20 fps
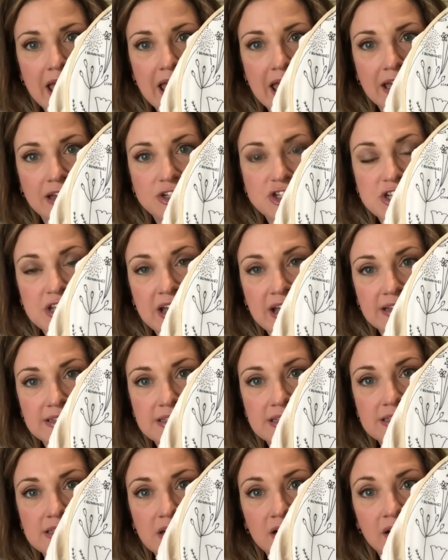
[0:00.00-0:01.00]
And she has
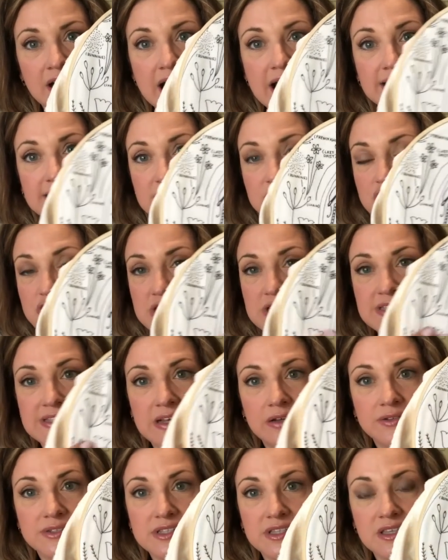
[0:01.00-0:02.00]
this class and she
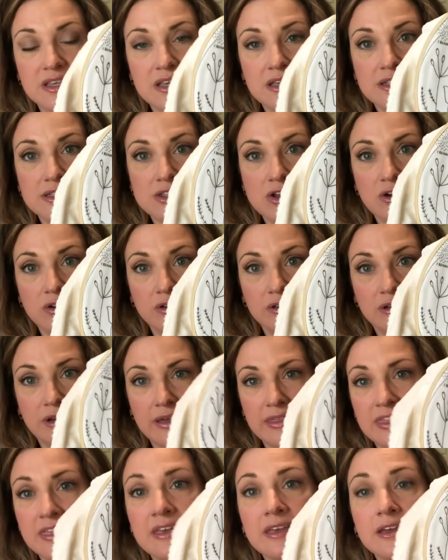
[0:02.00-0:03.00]
sells these, I
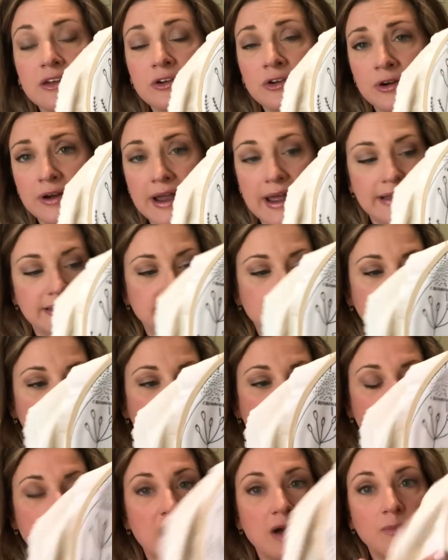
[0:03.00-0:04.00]
think, in her Etsy
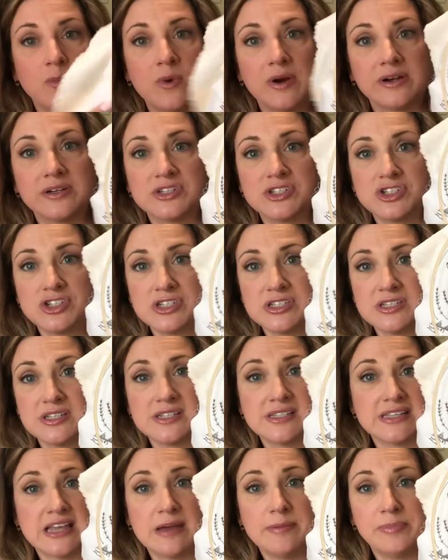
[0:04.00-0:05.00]
shop, where it's just a
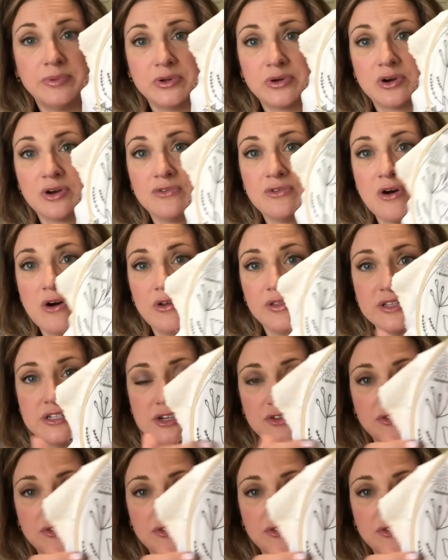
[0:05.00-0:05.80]
sampler of all the